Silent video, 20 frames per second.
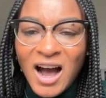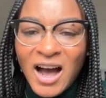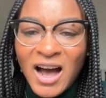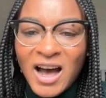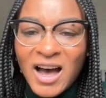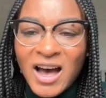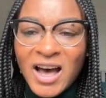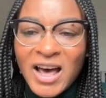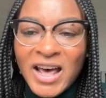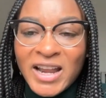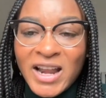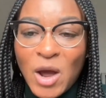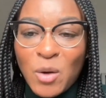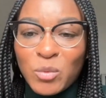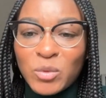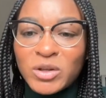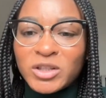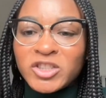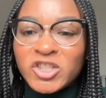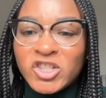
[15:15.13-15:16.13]
And I
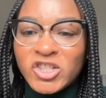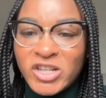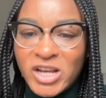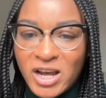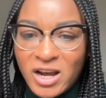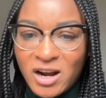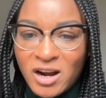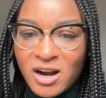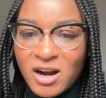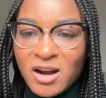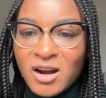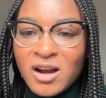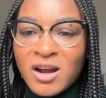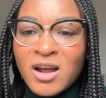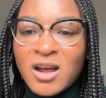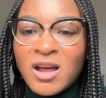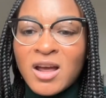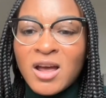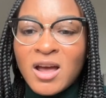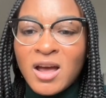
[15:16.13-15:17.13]
will
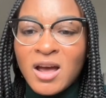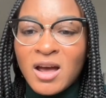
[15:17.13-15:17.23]
share